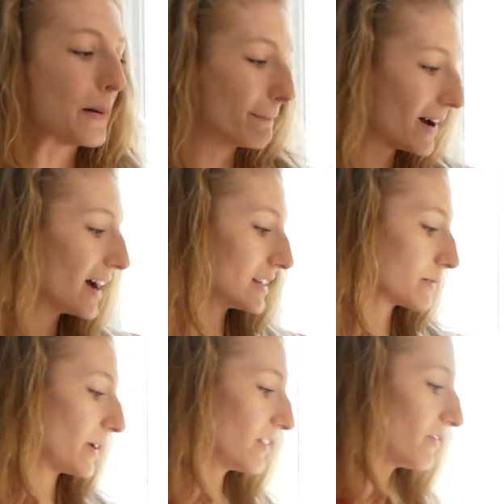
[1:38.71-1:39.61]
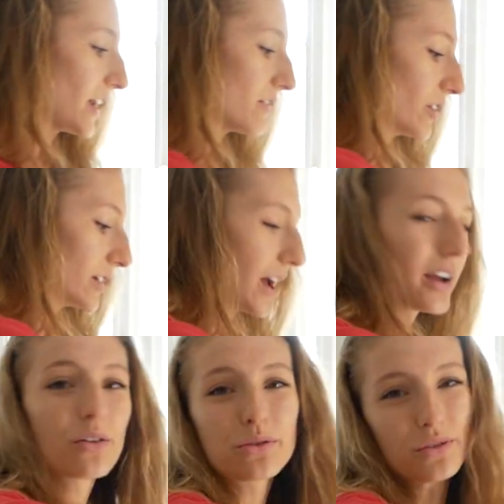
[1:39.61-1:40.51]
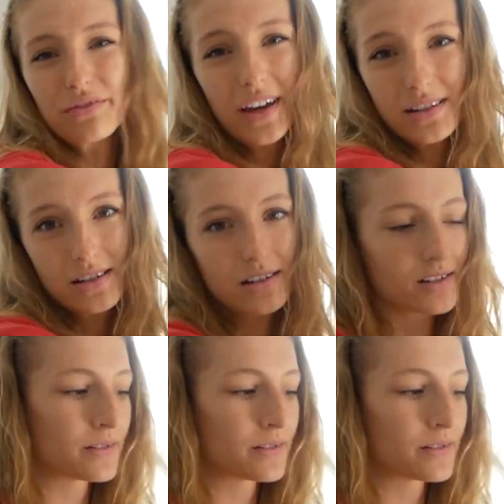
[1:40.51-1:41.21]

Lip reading: but my favorite, I go through phases,